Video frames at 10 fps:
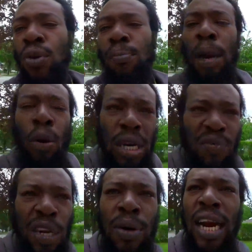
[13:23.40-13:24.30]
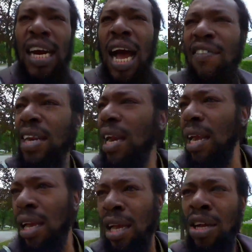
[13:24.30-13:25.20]
below this video, we're not gonna have any
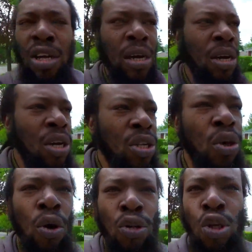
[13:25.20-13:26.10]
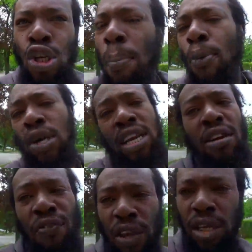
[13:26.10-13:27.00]
link to support
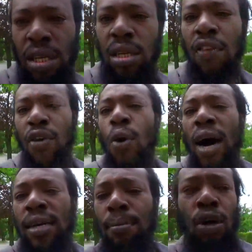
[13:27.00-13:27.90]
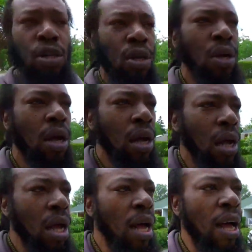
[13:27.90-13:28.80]
Careface if you want. But
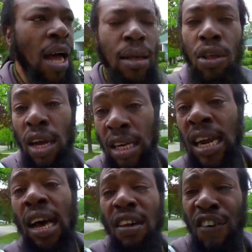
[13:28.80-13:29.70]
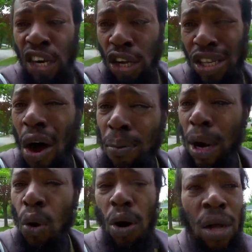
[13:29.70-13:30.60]
in other videos down
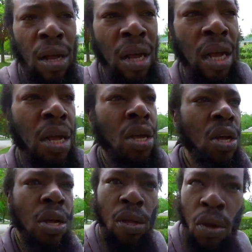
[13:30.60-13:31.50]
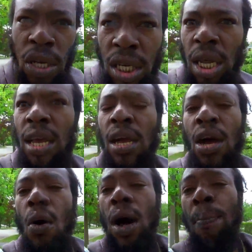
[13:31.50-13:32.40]
below, you could see
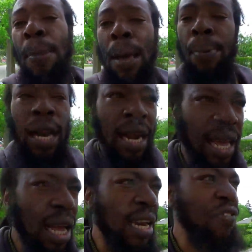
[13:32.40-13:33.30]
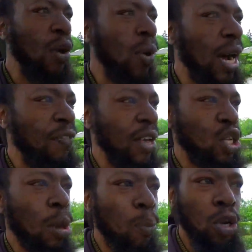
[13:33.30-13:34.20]
our PayPal link, and if you want to
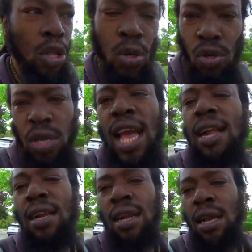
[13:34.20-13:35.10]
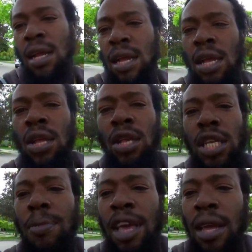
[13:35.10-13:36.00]
support us, you can. You see me?